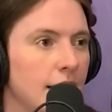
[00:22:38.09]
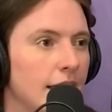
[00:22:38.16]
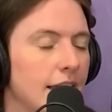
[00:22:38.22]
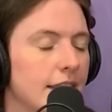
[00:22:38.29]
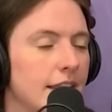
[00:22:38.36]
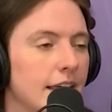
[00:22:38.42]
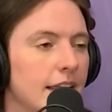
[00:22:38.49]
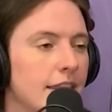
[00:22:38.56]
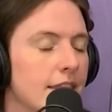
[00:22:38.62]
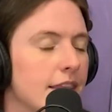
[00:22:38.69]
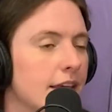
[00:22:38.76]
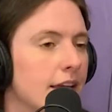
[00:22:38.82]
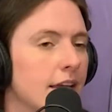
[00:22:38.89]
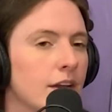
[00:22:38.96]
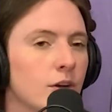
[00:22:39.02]
And then
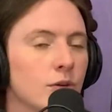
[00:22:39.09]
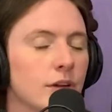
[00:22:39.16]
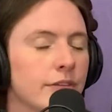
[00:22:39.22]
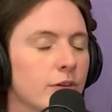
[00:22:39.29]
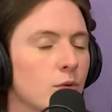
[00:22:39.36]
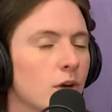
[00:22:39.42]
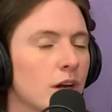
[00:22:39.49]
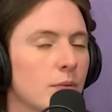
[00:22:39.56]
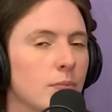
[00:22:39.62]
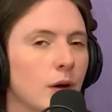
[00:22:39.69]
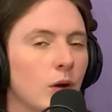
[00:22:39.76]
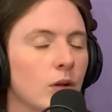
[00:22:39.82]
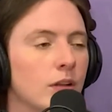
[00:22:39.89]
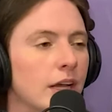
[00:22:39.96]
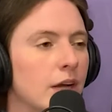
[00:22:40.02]
they don't even want to
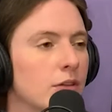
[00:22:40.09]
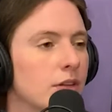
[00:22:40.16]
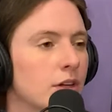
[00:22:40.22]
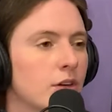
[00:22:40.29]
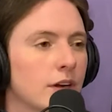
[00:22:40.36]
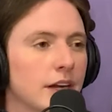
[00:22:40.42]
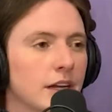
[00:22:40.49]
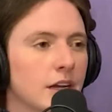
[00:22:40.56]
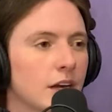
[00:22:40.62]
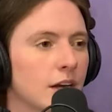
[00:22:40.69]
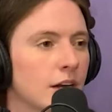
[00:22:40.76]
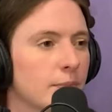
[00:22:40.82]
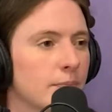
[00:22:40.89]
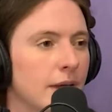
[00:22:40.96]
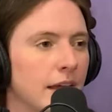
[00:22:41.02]
pull out the credit
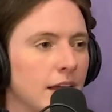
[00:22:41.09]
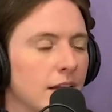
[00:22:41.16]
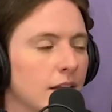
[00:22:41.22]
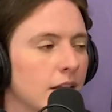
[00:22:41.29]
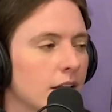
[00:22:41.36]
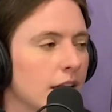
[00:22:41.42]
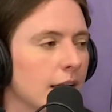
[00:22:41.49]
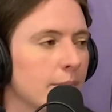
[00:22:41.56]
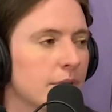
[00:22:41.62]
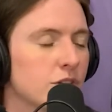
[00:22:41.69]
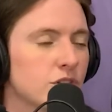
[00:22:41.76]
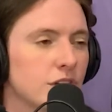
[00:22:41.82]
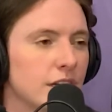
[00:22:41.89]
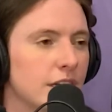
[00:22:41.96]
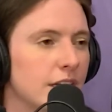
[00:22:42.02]
card
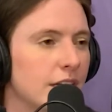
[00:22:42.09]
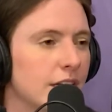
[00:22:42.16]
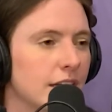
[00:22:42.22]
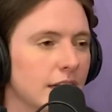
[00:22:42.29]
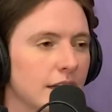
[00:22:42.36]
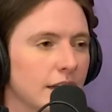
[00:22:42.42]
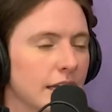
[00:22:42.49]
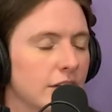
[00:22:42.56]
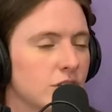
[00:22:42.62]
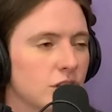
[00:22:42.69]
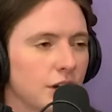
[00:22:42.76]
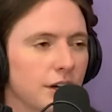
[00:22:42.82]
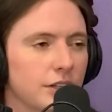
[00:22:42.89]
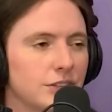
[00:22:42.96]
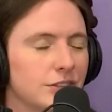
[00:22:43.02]
machine and like
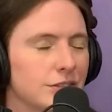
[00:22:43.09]
charge you.